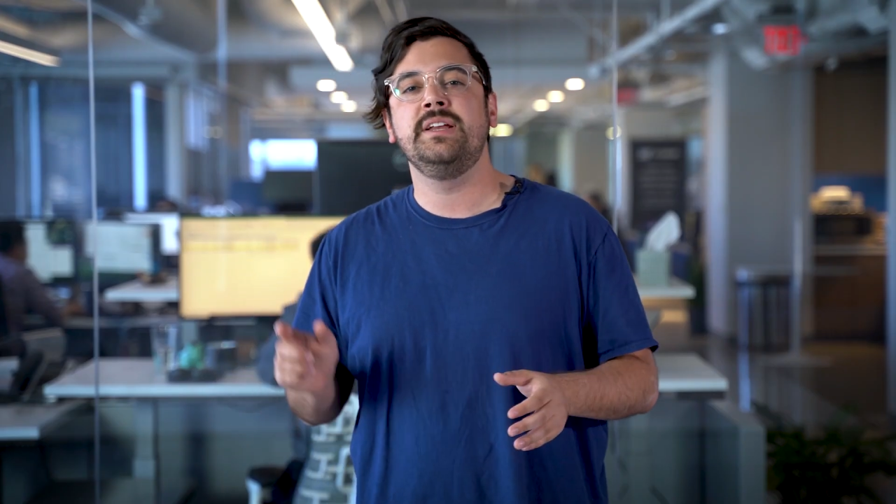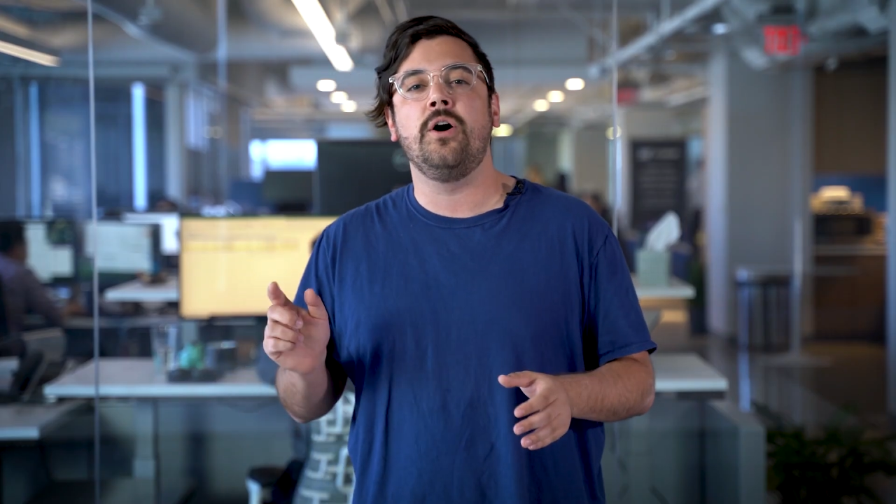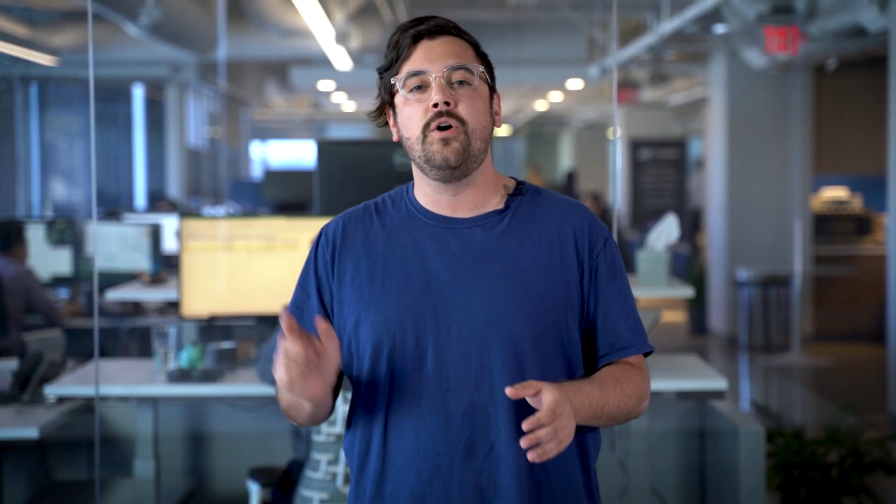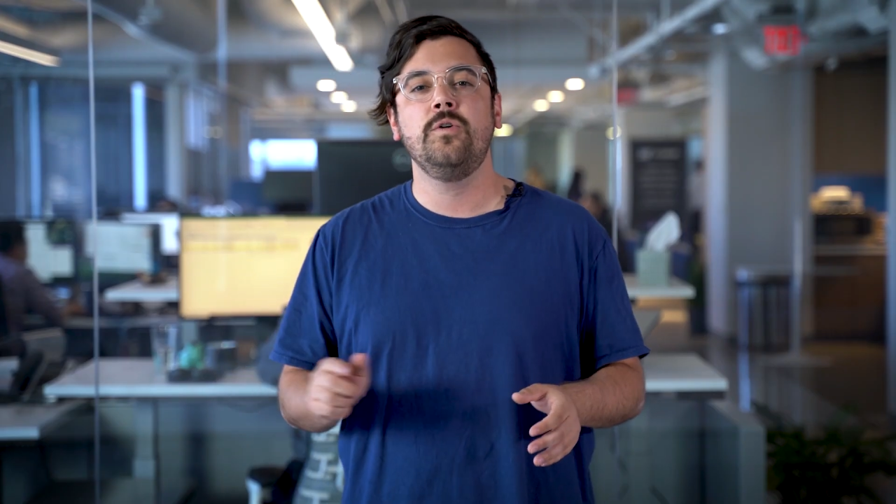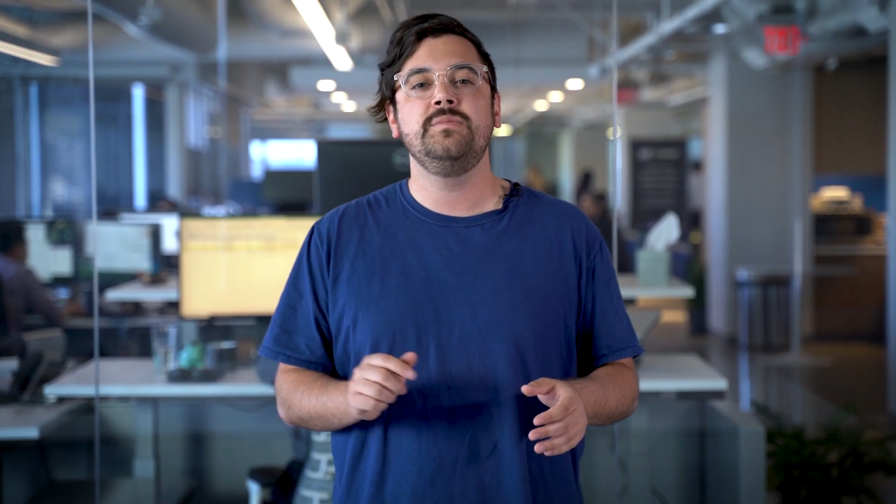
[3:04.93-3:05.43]

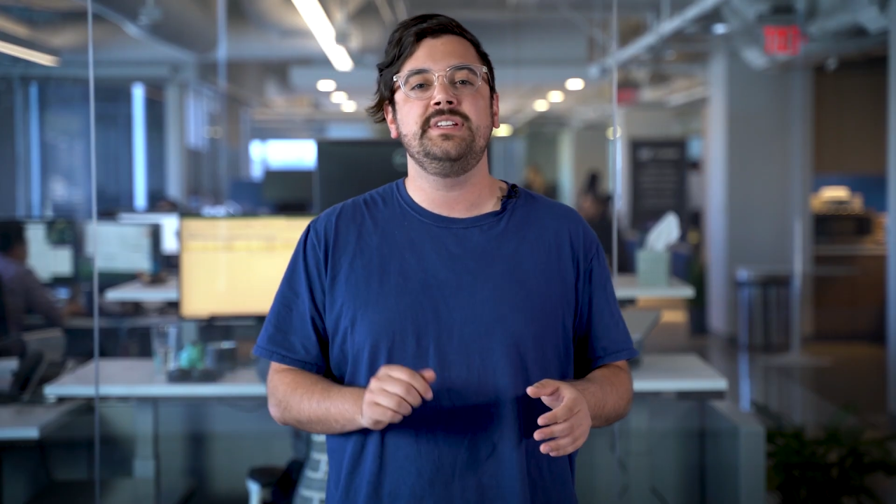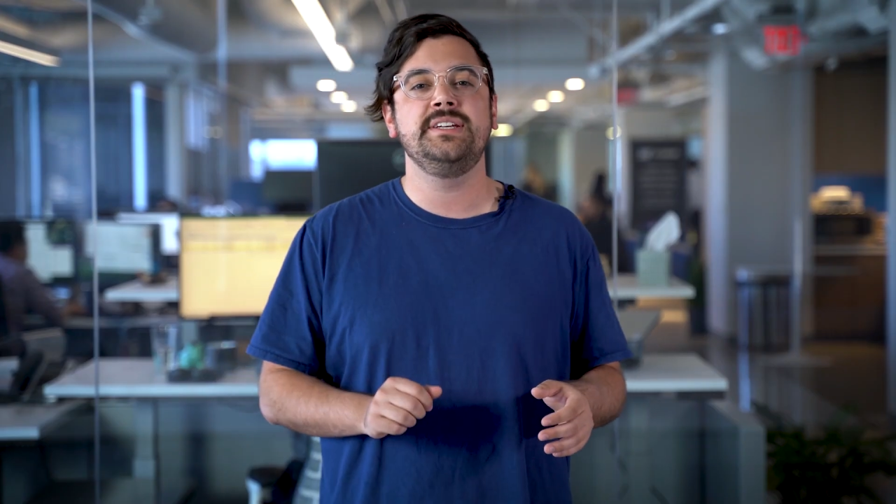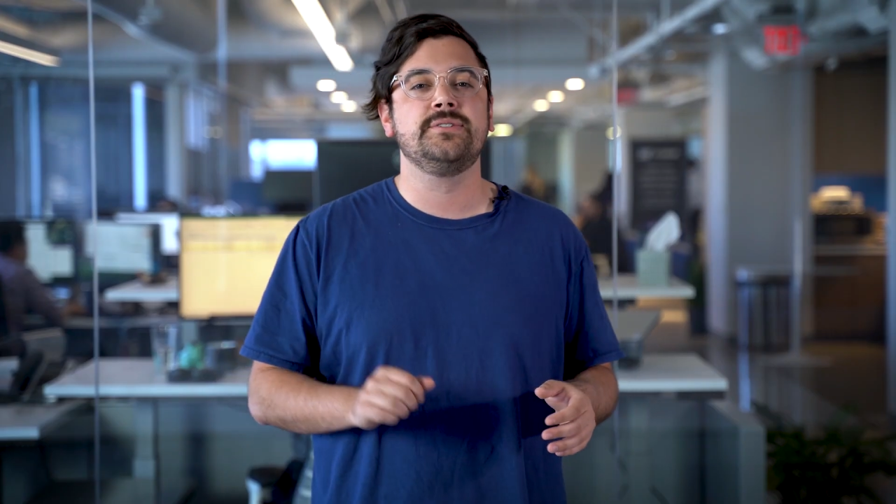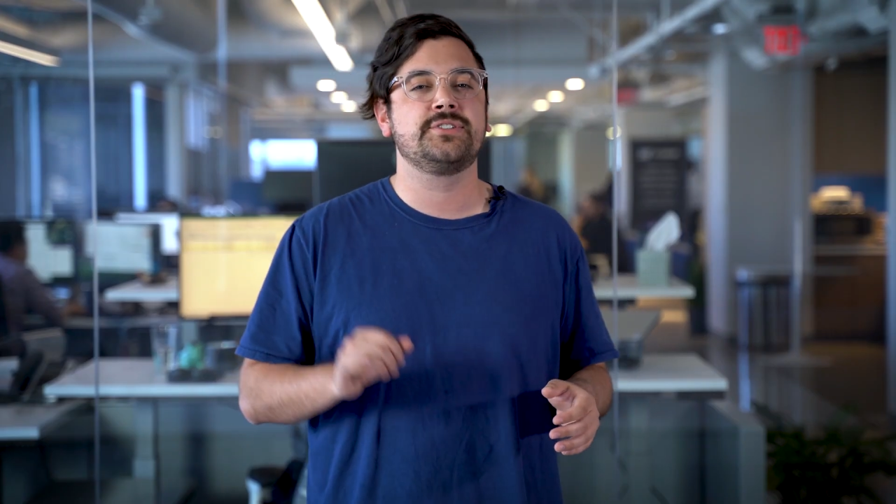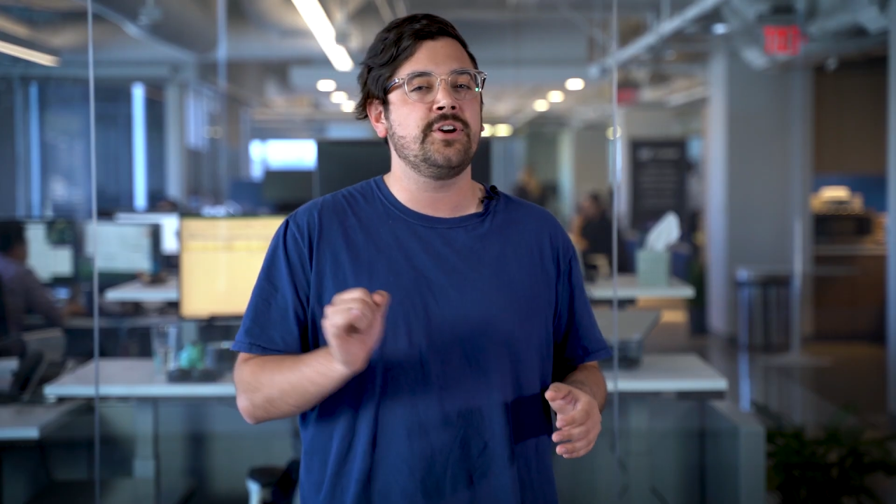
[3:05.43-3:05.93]
home
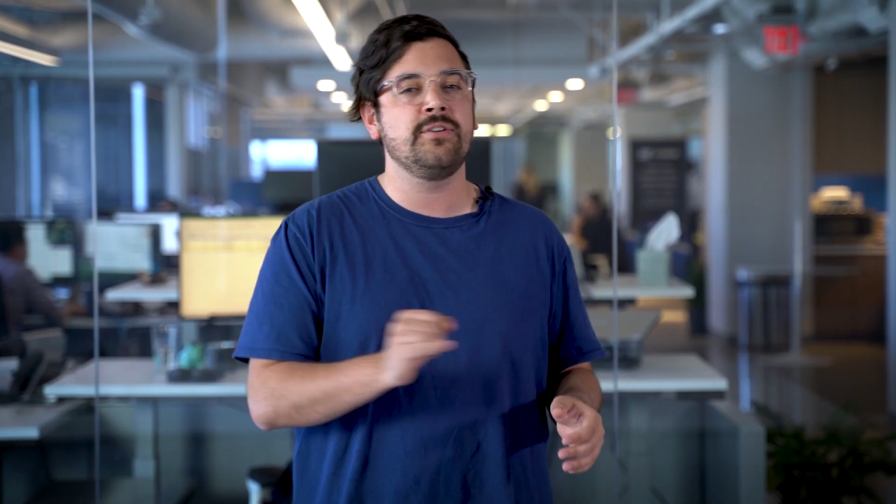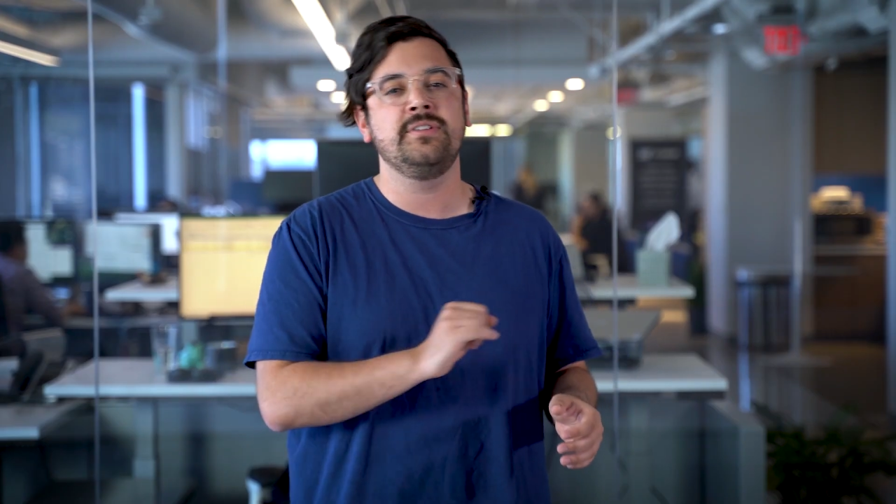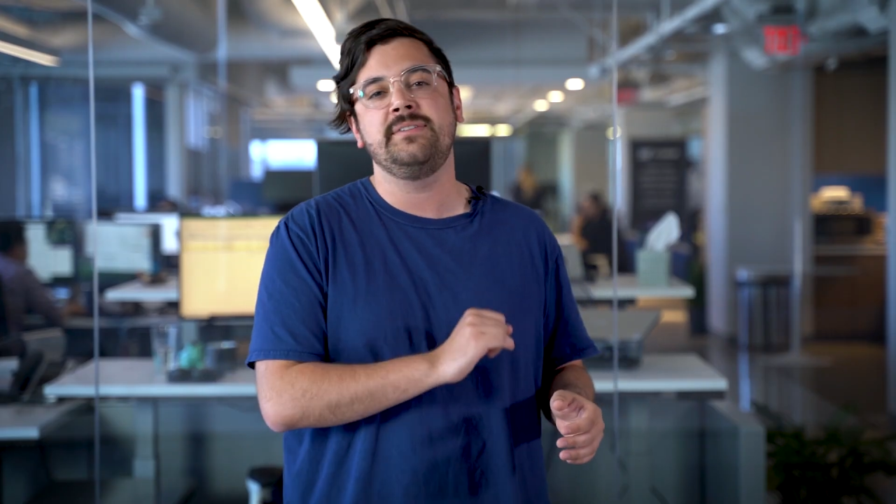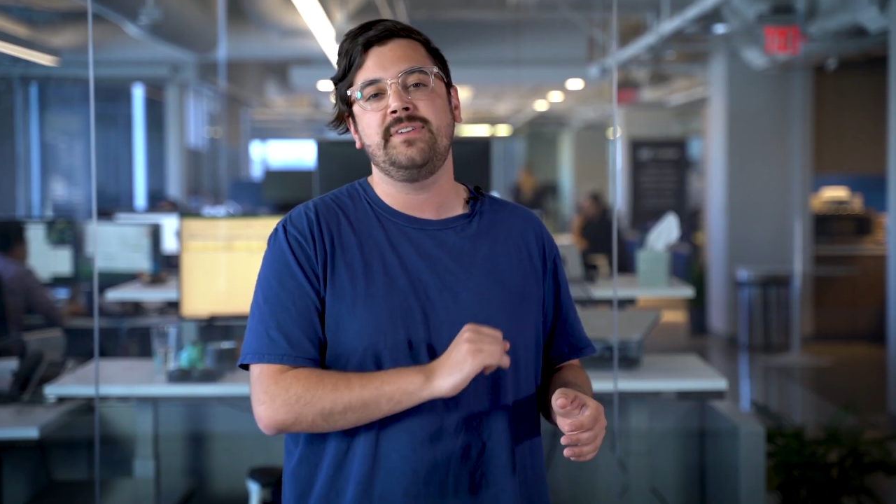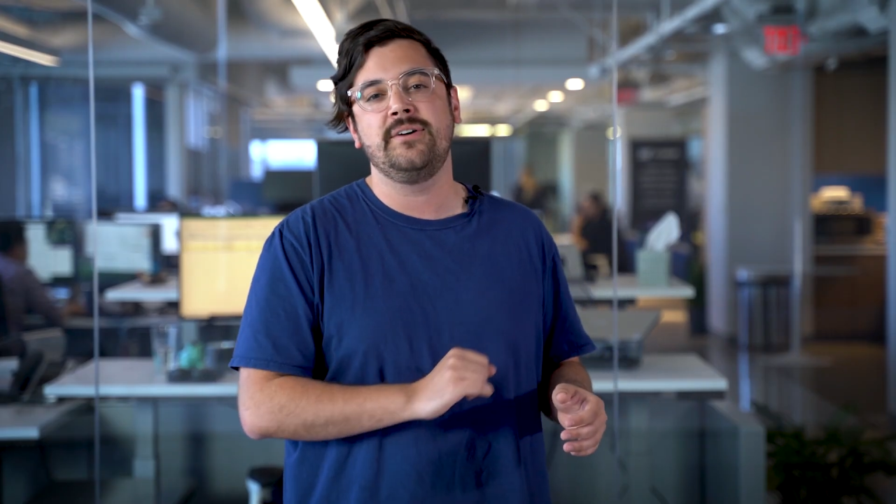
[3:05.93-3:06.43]
deals
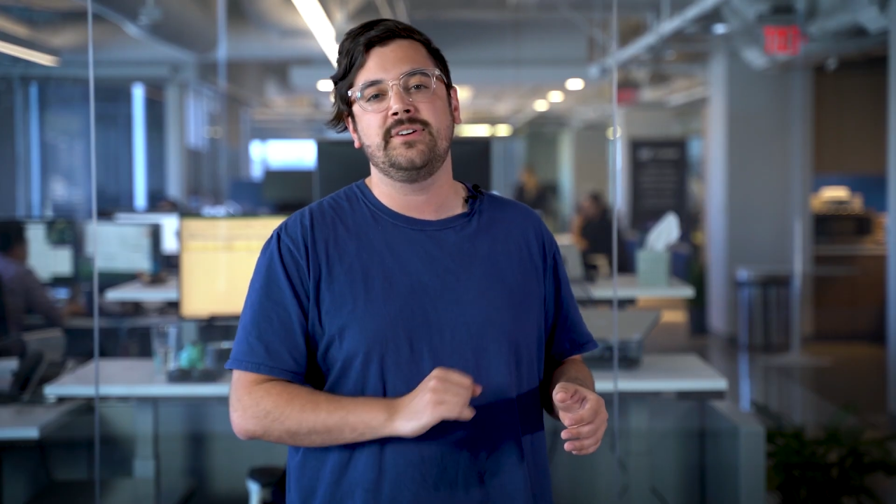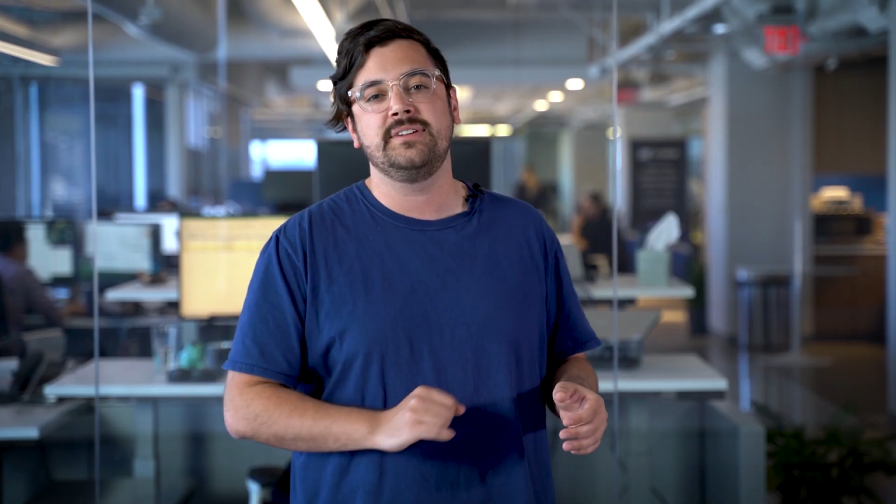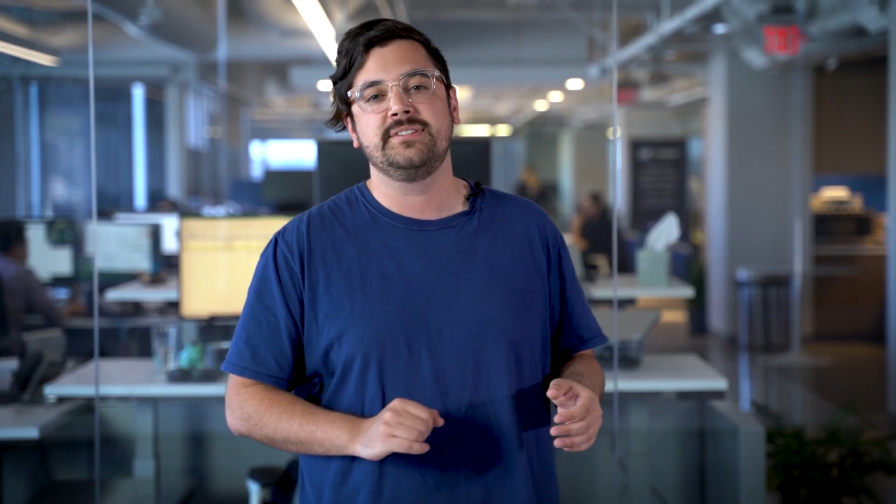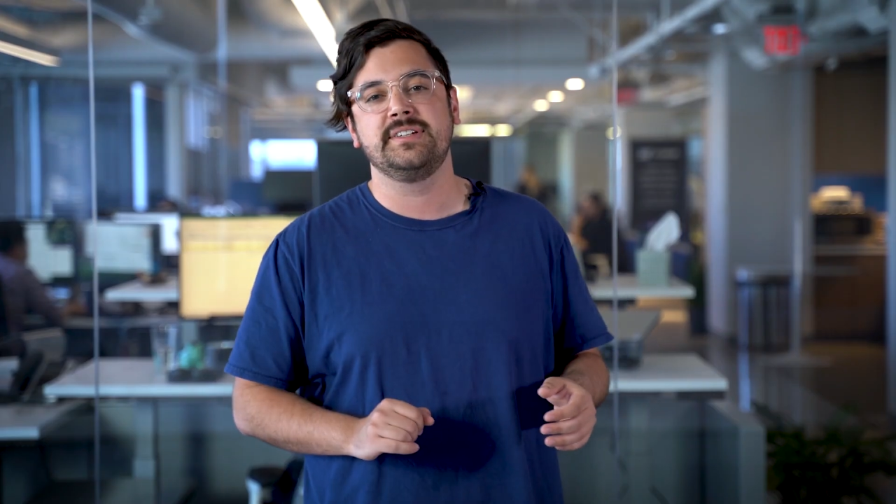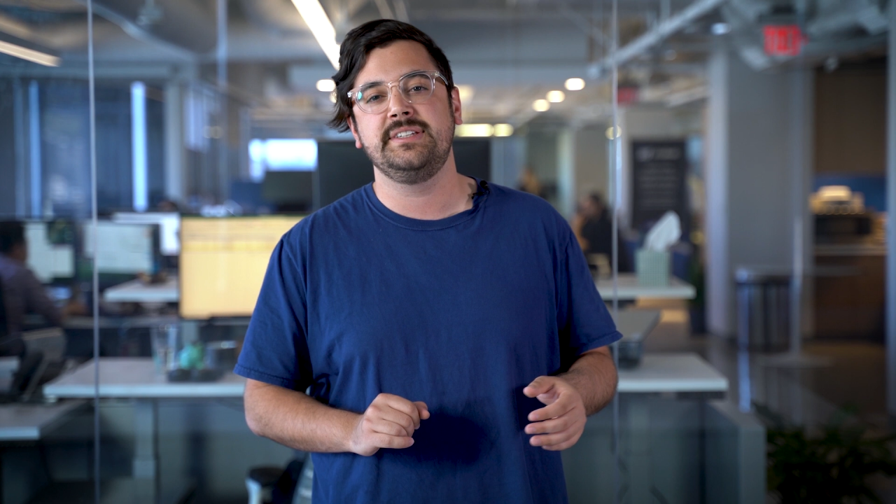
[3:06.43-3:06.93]
currently found on
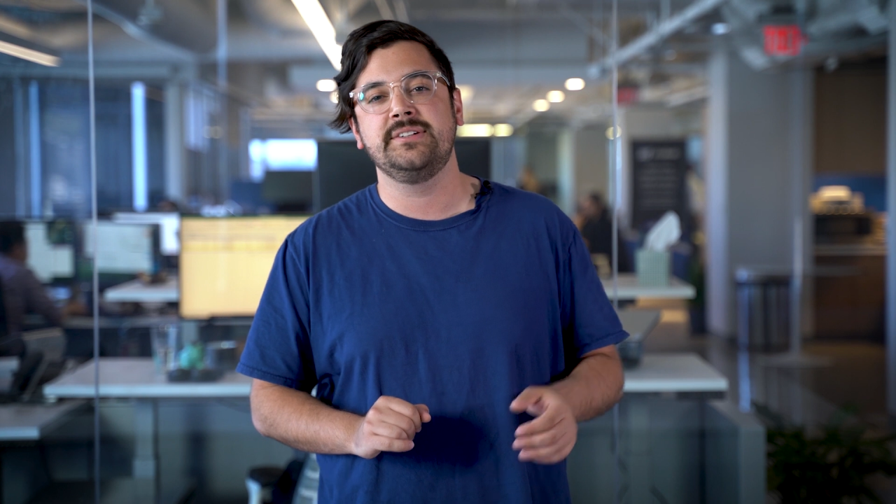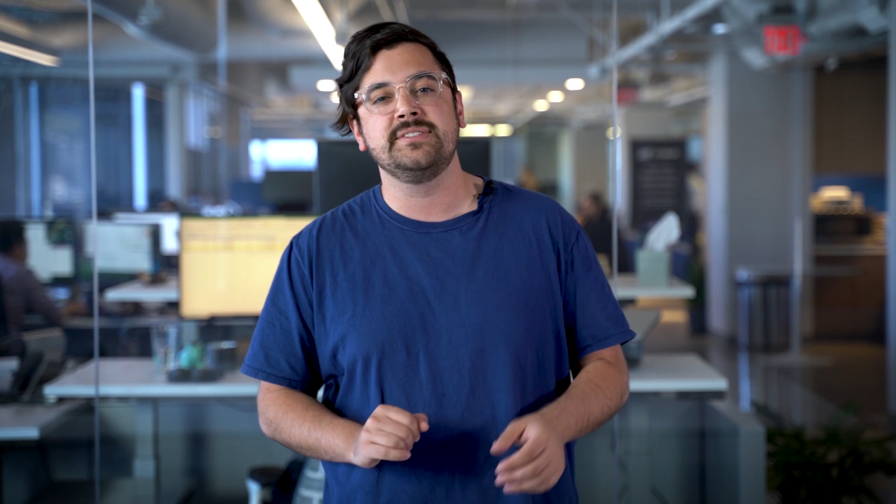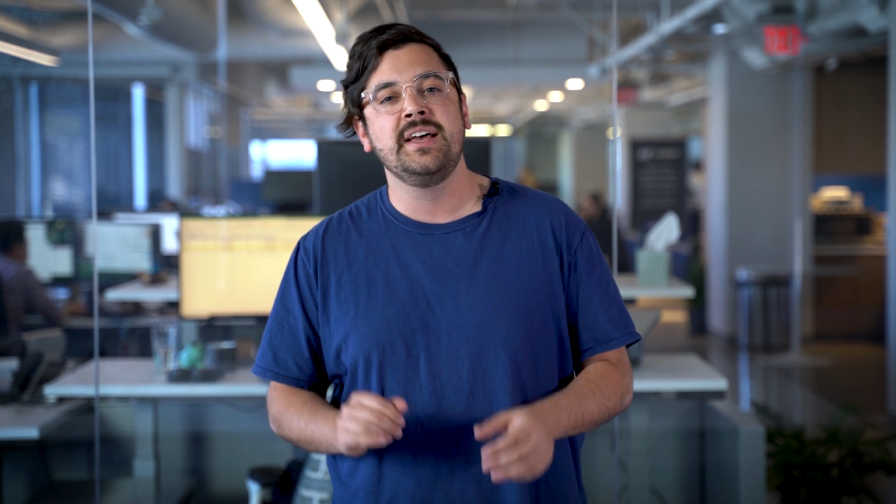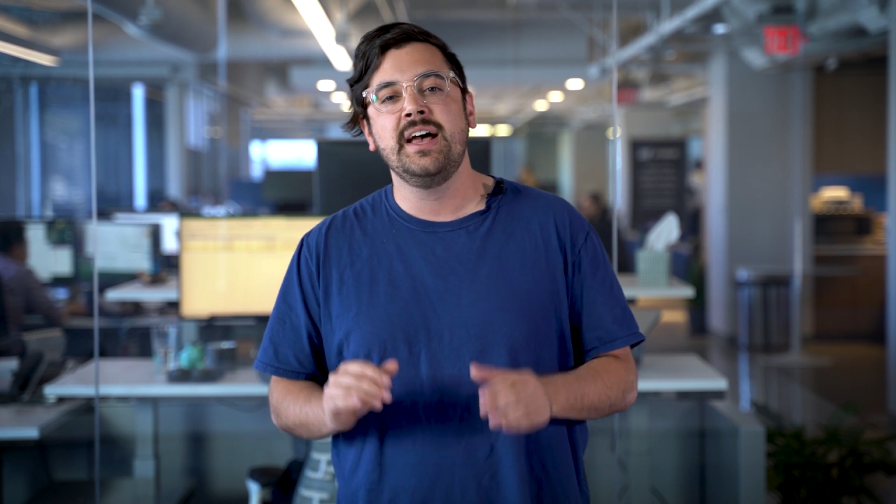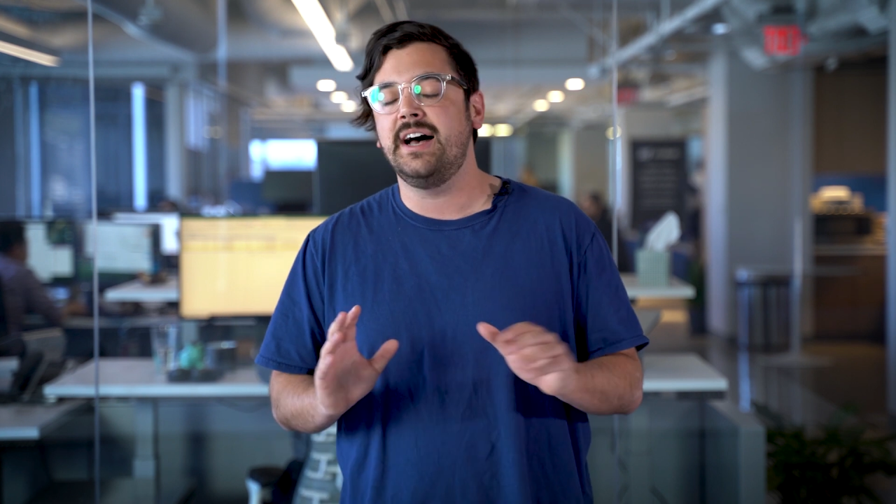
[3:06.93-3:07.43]
Slickdeals.